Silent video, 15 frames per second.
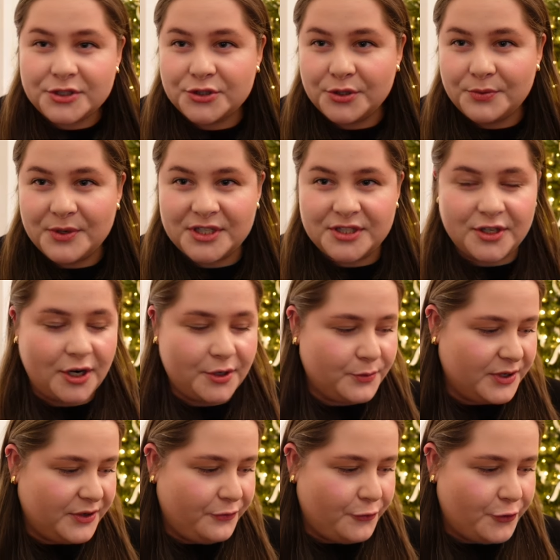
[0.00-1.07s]
should we start
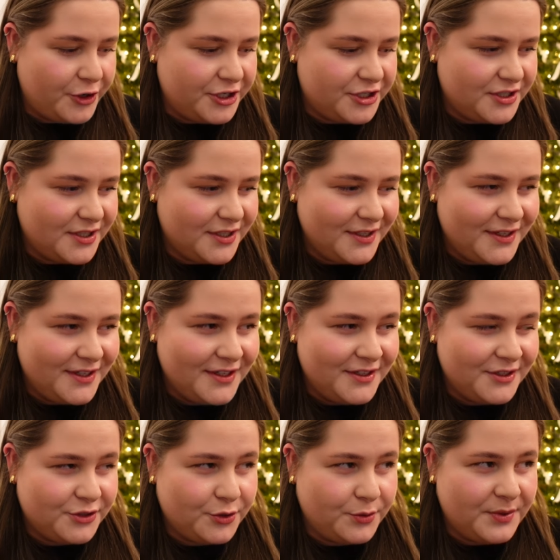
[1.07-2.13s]
with first?
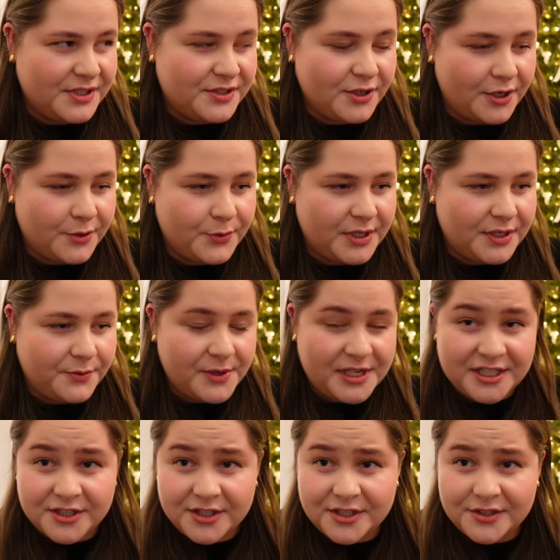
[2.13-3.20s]
Should we start with
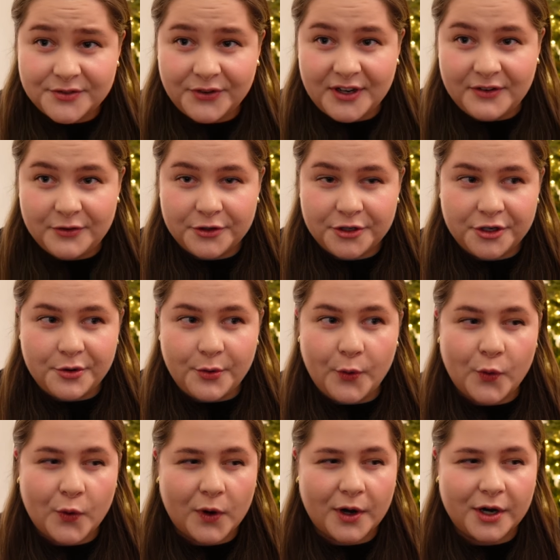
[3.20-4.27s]
Vintage Fever
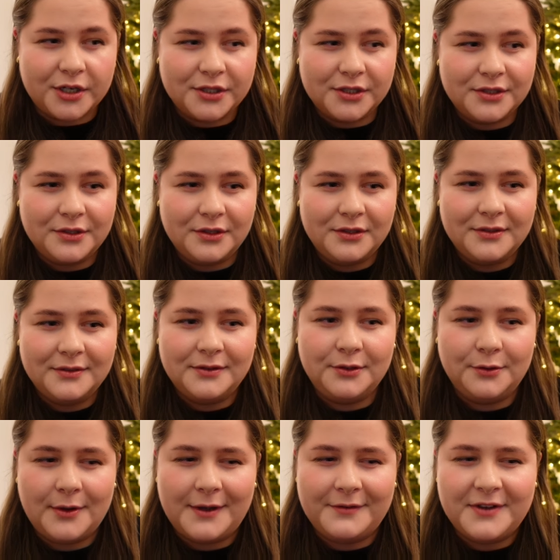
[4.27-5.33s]
or
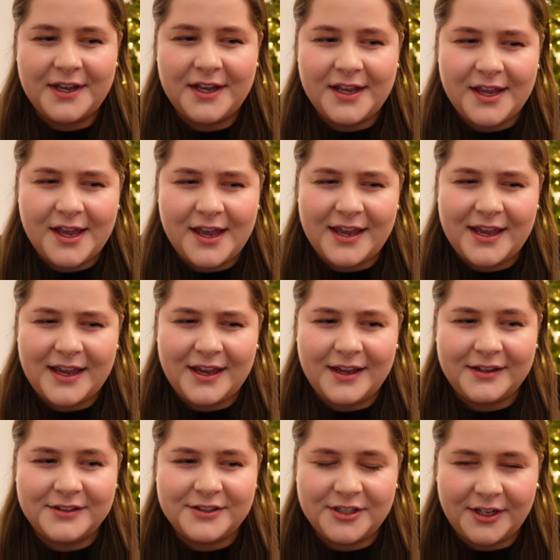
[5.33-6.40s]
Loewe
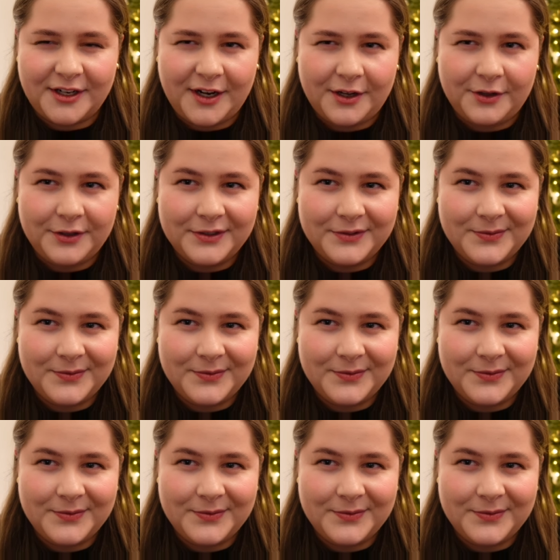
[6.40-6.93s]
and Chanel?